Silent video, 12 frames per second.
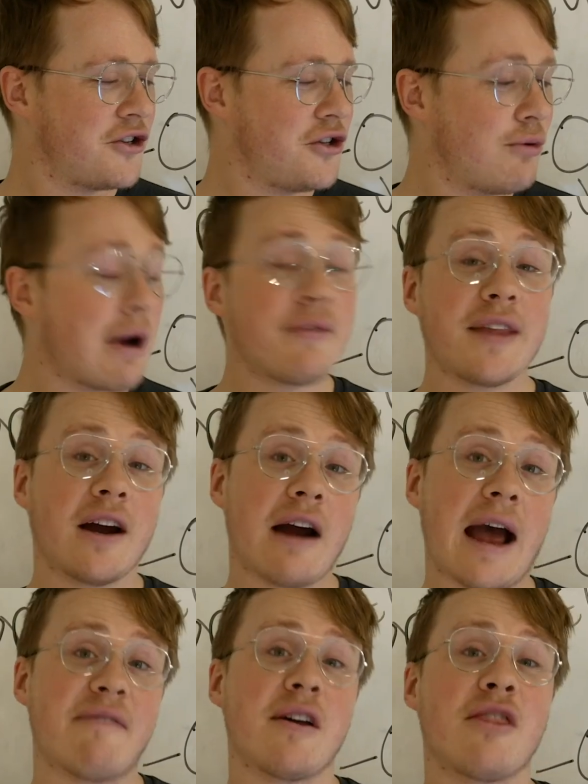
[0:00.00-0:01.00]
You out there
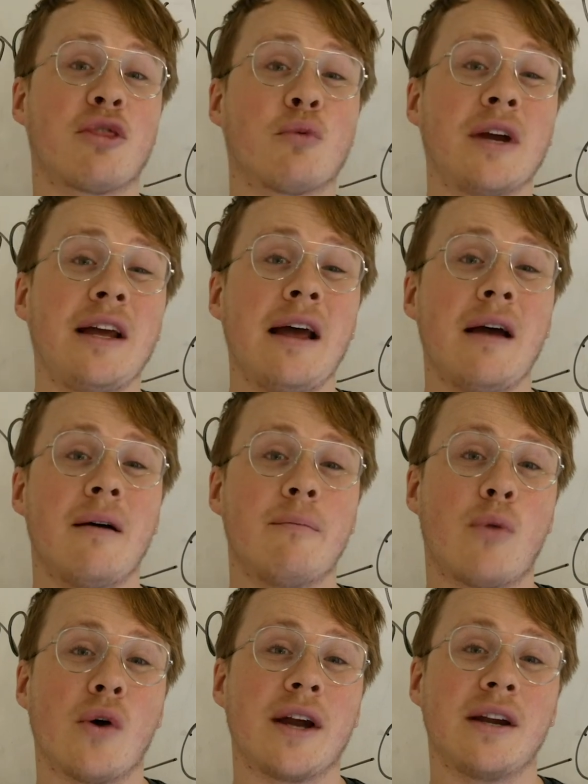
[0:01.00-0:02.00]
have
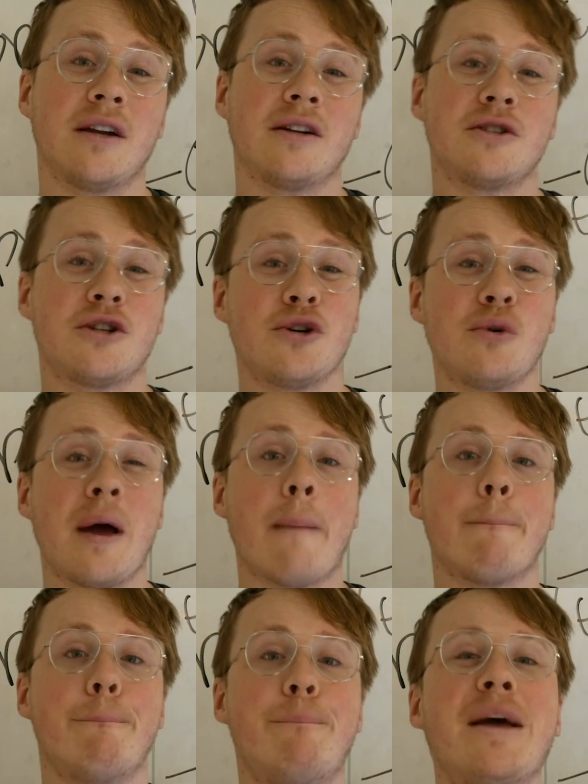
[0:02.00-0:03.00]
3.2
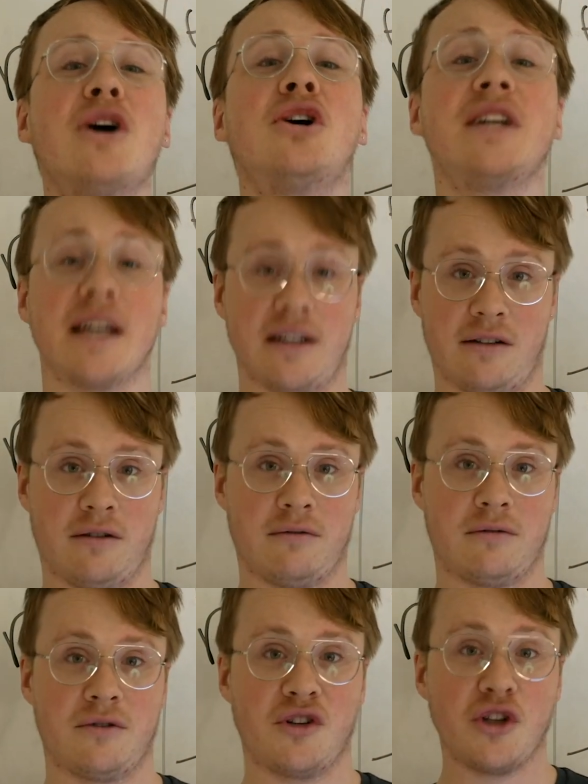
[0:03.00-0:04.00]
billion.
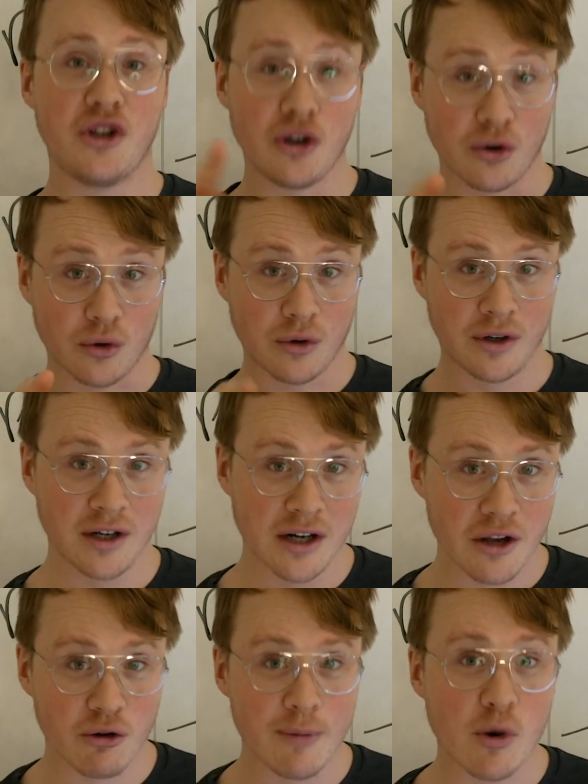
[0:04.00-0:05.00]

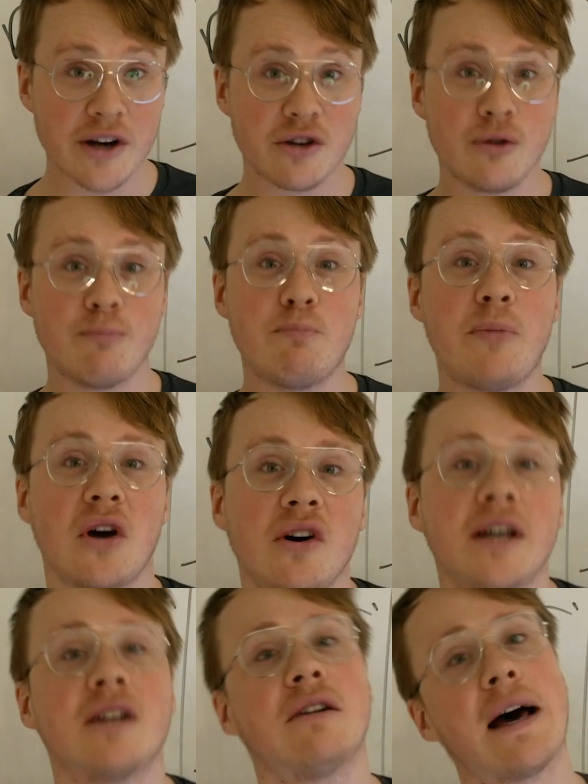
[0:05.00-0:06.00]
3.2
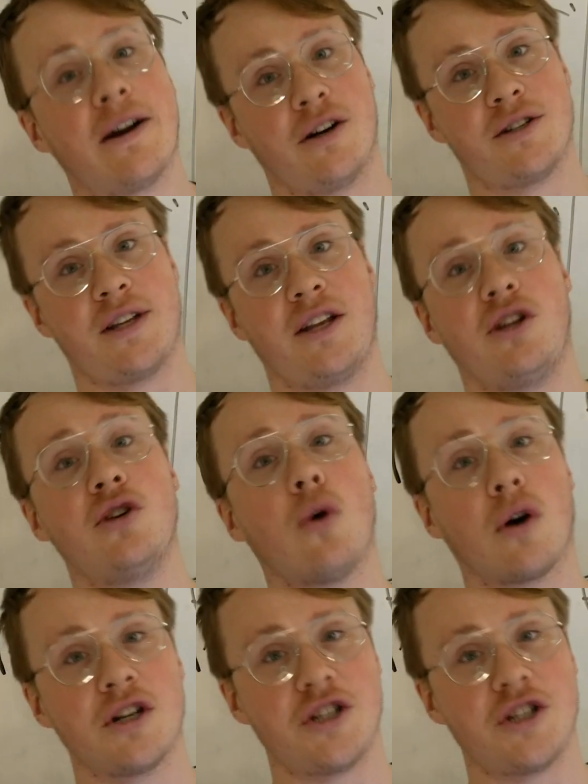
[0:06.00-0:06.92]
billion letters in your